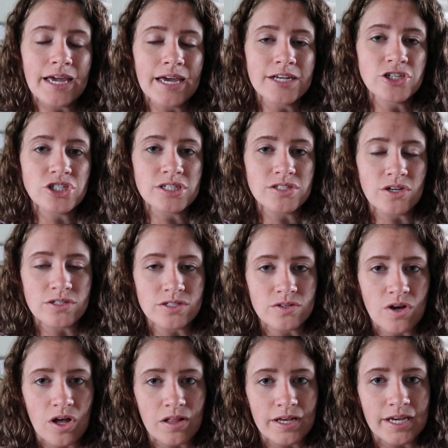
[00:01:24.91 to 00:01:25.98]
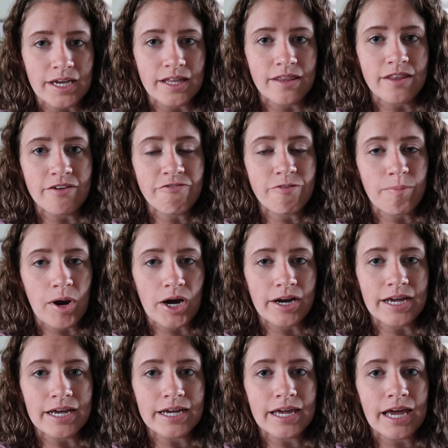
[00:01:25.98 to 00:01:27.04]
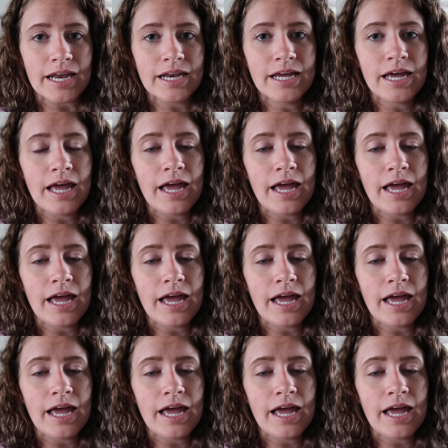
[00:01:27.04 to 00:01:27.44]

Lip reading: and she's also calling in the Femara again.